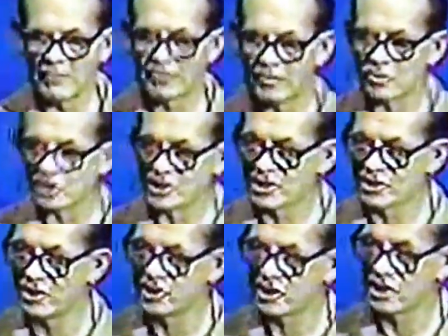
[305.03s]
If the
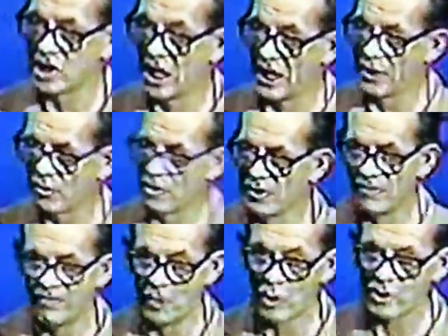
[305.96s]
resistance is lighter
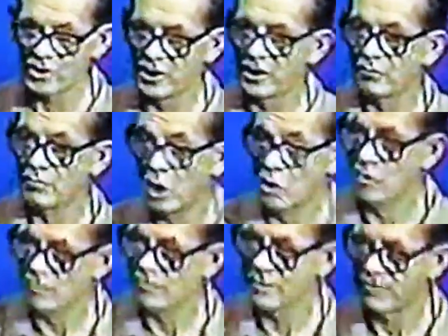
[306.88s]
than the force, it'll
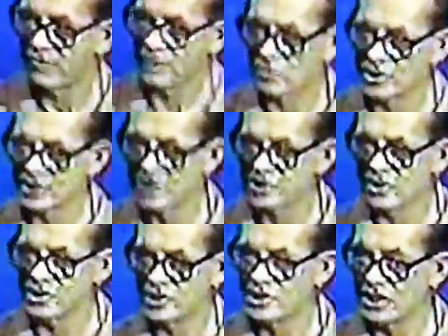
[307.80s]
move. If the
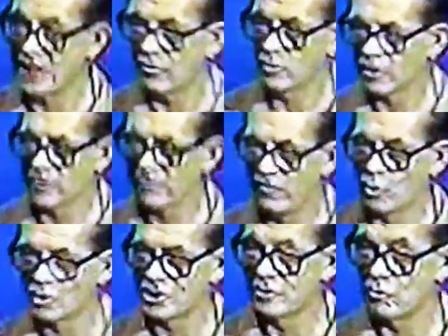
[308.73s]
resistance is equal to the
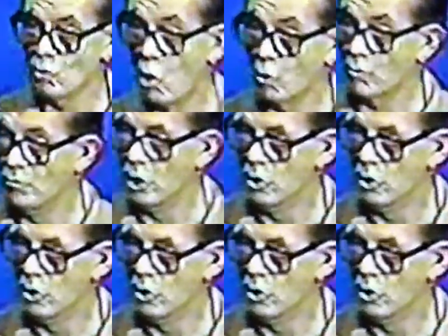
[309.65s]
force, it won't